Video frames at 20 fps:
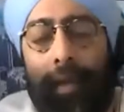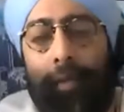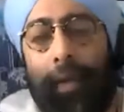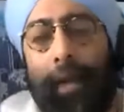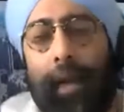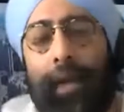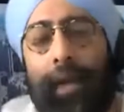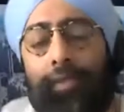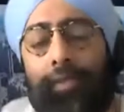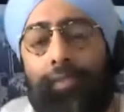
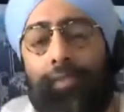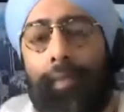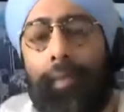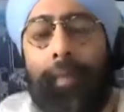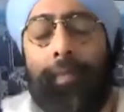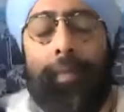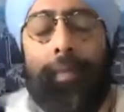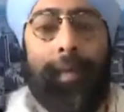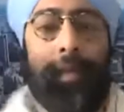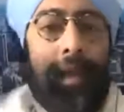guys,
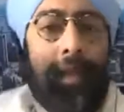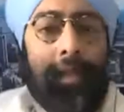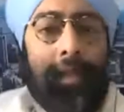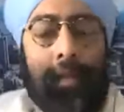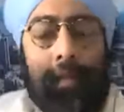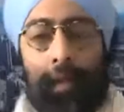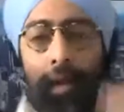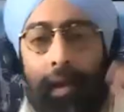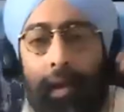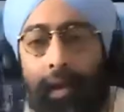remember that
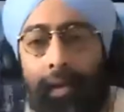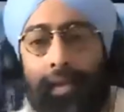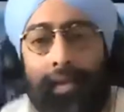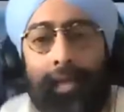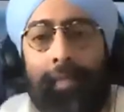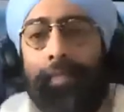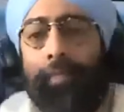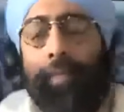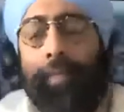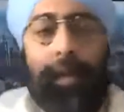there are
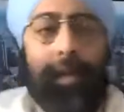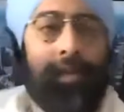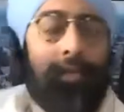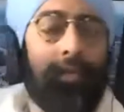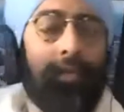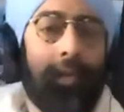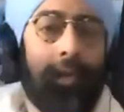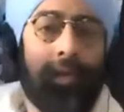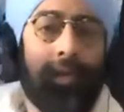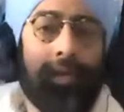some
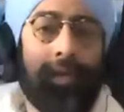buzzwords